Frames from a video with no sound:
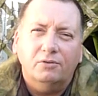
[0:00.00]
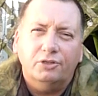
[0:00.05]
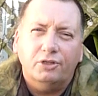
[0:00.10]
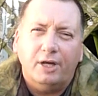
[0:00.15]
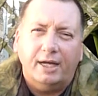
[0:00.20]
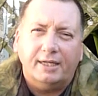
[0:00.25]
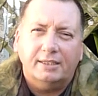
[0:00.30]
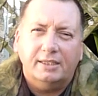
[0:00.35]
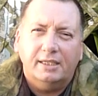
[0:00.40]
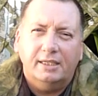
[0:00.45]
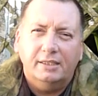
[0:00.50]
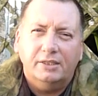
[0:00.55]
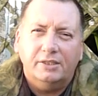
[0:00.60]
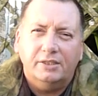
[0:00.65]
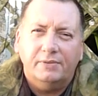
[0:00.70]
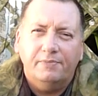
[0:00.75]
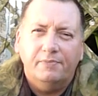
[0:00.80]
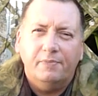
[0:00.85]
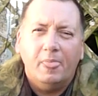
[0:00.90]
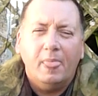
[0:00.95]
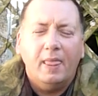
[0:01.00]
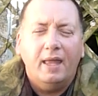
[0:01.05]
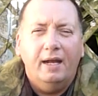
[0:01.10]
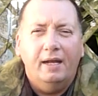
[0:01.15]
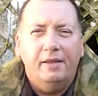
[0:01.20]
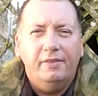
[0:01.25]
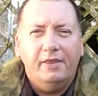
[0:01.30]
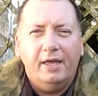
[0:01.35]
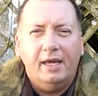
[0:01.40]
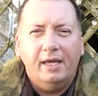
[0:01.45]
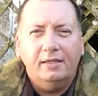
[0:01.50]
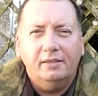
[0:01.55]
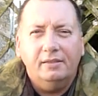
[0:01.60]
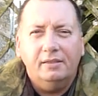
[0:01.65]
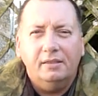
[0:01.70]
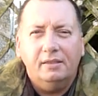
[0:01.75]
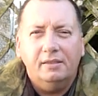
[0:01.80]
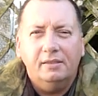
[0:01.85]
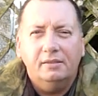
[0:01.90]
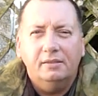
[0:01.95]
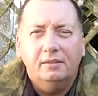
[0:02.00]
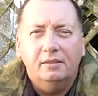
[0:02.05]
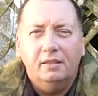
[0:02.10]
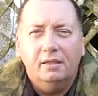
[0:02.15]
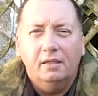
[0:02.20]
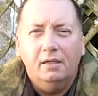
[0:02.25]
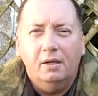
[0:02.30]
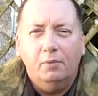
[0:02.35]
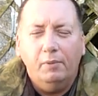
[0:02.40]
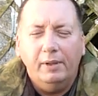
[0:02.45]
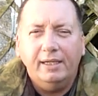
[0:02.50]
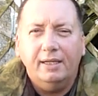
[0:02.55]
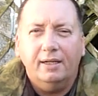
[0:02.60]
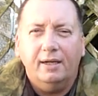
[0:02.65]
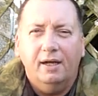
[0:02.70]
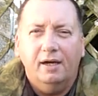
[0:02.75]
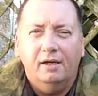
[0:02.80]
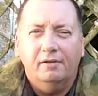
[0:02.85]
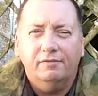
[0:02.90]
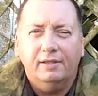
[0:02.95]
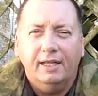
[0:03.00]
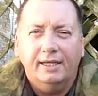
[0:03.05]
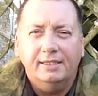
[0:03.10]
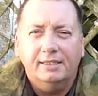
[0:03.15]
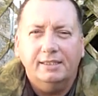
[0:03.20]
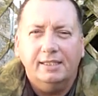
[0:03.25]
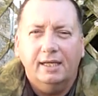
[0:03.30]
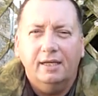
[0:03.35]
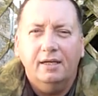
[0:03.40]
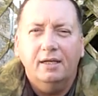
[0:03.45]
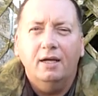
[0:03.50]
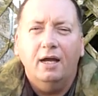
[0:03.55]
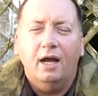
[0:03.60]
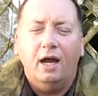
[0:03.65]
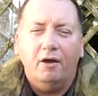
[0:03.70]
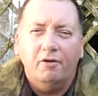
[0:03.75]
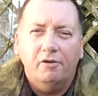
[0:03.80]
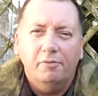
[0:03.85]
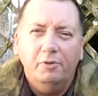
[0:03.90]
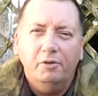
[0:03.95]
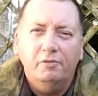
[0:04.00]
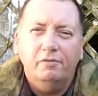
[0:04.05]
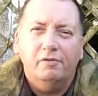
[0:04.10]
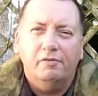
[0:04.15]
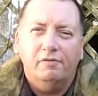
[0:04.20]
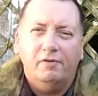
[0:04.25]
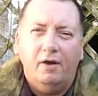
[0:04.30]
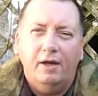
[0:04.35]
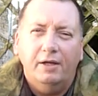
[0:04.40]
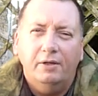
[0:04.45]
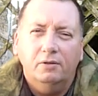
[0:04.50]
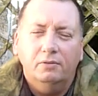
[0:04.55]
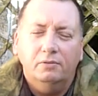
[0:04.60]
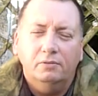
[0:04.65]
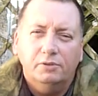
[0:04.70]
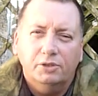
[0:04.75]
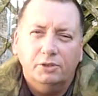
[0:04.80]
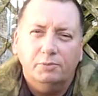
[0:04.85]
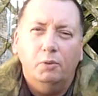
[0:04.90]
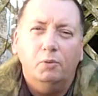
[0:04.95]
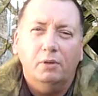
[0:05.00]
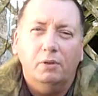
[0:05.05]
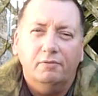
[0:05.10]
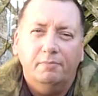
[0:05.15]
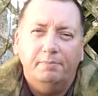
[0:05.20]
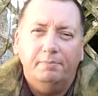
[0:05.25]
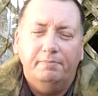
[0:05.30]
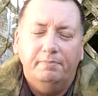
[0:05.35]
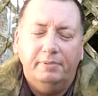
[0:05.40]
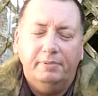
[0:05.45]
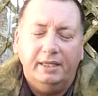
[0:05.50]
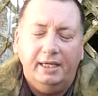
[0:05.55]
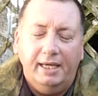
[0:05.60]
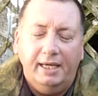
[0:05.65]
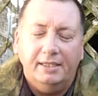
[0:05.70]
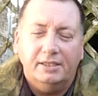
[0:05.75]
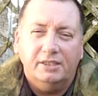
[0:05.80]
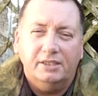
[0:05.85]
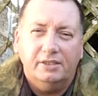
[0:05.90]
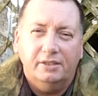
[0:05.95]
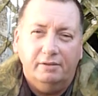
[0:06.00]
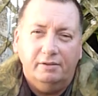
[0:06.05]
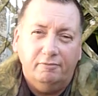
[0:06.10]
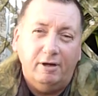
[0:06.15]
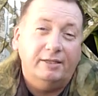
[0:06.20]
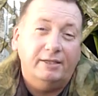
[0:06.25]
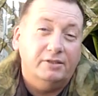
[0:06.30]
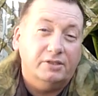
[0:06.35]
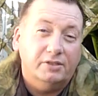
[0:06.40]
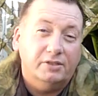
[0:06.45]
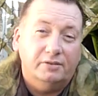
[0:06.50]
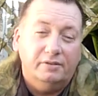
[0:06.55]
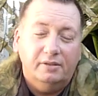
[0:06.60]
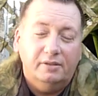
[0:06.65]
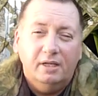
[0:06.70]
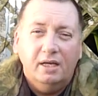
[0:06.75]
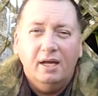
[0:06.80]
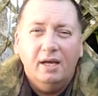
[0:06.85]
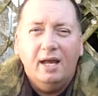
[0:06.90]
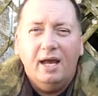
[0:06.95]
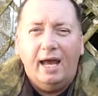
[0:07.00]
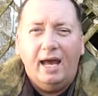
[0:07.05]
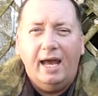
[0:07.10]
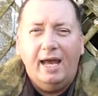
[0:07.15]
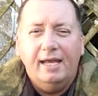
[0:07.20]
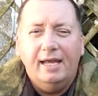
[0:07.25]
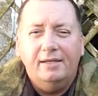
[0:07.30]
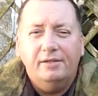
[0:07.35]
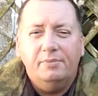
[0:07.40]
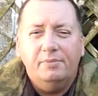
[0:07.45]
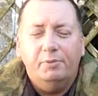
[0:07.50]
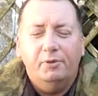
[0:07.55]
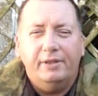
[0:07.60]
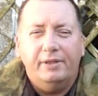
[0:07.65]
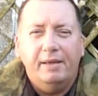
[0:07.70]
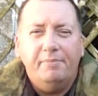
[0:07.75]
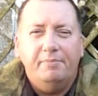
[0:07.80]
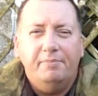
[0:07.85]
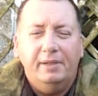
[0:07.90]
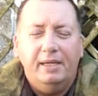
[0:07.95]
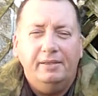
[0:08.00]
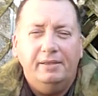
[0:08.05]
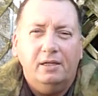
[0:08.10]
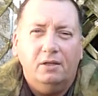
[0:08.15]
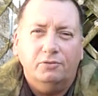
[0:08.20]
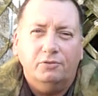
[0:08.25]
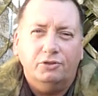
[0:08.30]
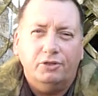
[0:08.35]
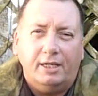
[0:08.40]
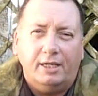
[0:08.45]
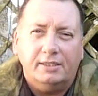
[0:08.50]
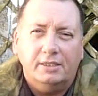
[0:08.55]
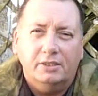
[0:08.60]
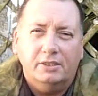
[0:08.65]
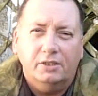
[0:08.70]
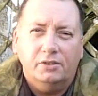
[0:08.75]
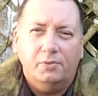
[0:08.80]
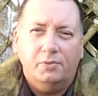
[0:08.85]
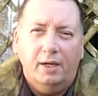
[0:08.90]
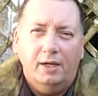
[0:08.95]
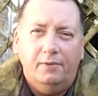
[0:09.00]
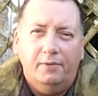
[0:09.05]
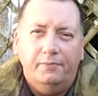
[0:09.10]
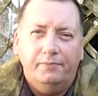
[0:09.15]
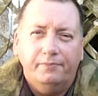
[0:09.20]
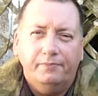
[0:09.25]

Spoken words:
tractors, and then a week and a half later I removed the final smaller kits, the runts, and put them in the long tractors as well.